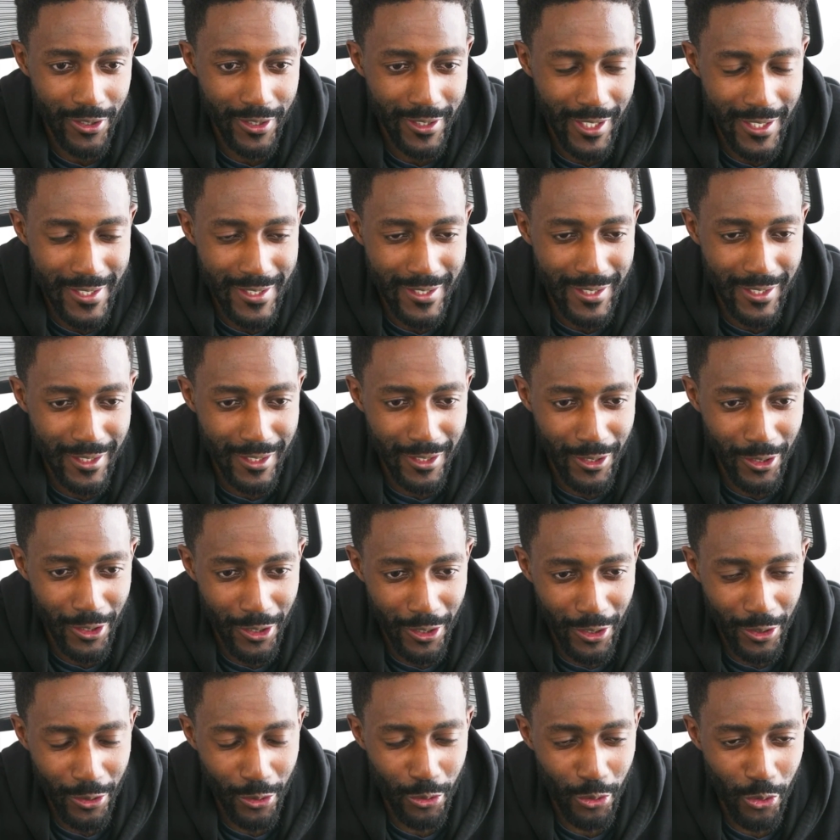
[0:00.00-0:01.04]

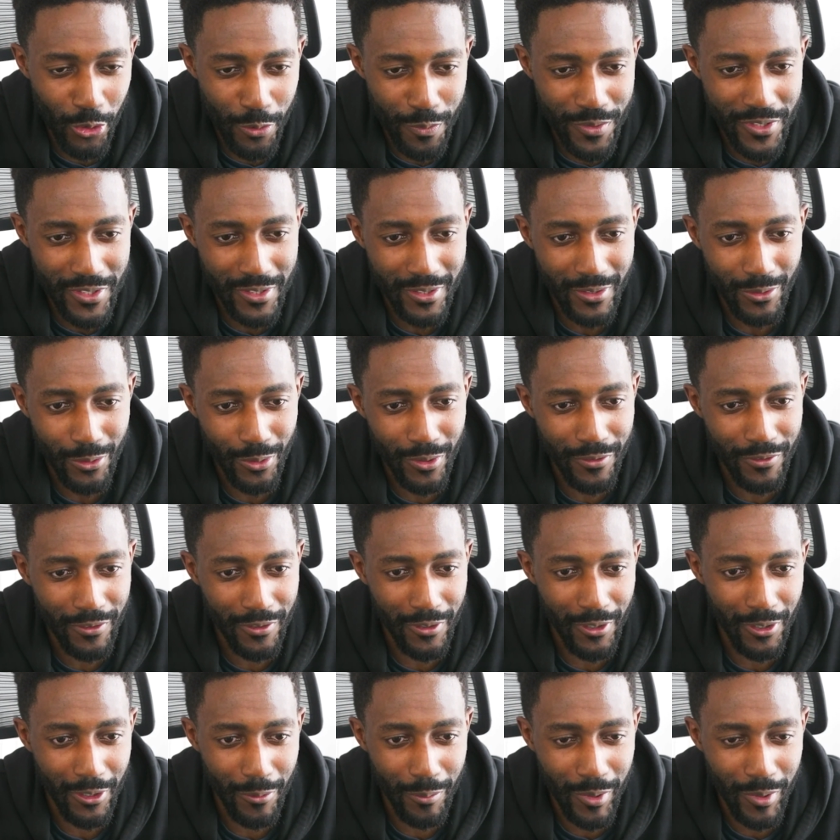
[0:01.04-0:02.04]
testing groups with